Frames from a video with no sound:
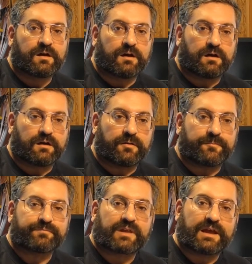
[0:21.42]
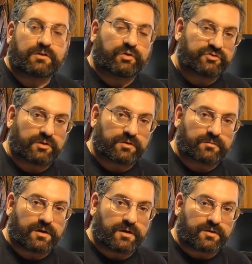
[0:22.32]
and also
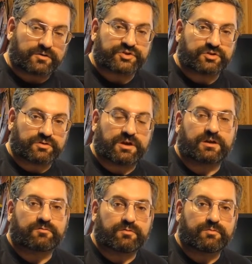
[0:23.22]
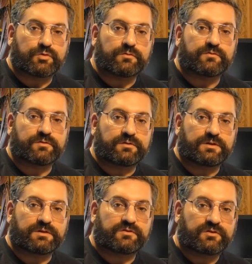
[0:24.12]
I'm going to show you how to remove
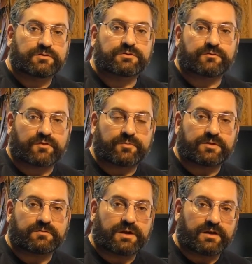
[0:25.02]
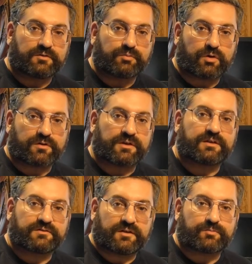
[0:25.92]
the cylinder from it as part of
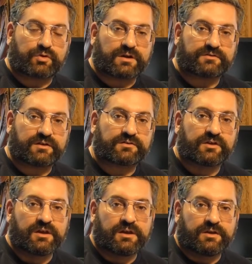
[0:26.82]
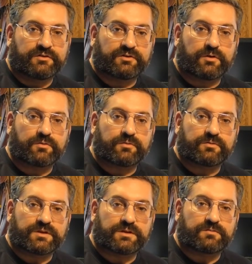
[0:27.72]
that same process. So
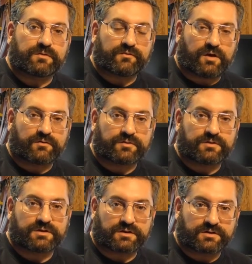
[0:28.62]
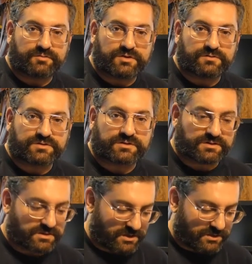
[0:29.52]
the revolver that I'm going to be using
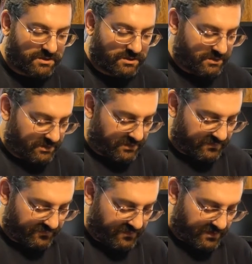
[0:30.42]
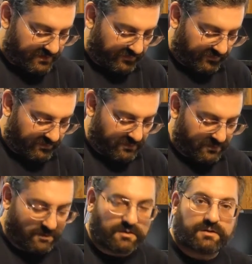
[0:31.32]
today is this.
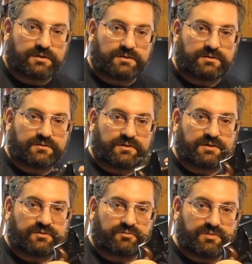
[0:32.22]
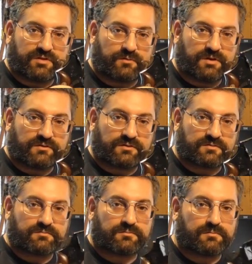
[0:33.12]
It is a Smith &
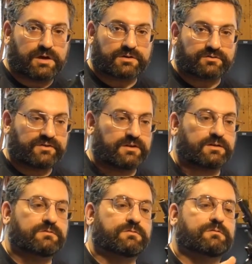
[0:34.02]
Wesson Model 10,